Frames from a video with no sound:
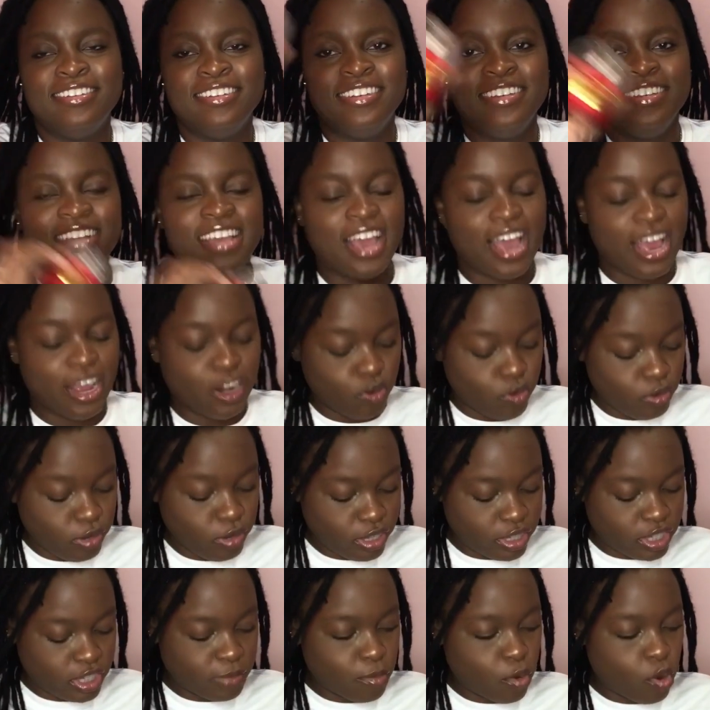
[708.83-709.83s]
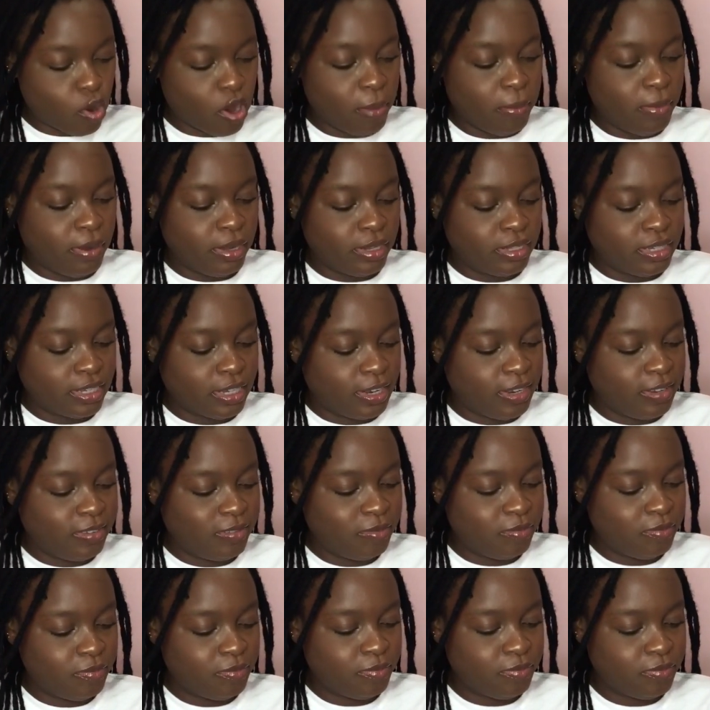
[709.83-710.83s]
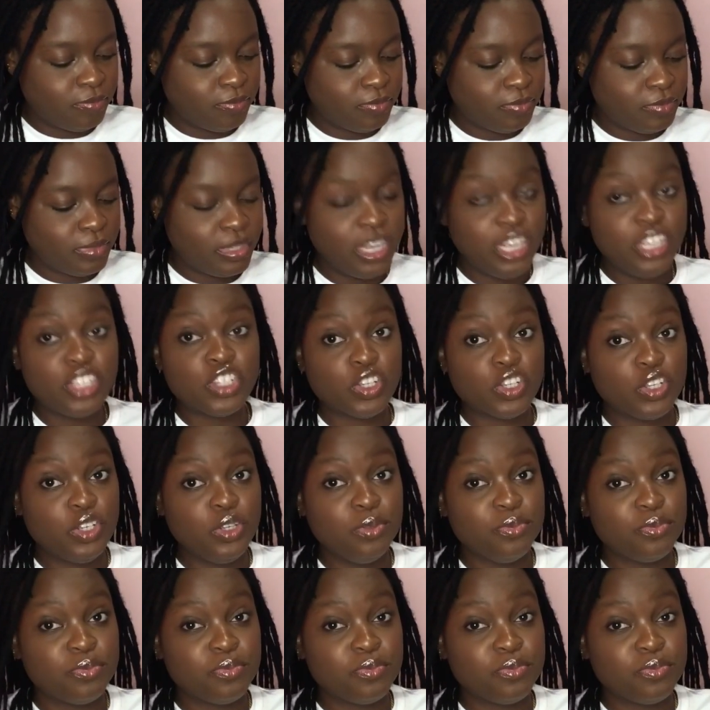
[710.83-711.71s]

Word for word: Yeah, I know he's small, but um, he's cute.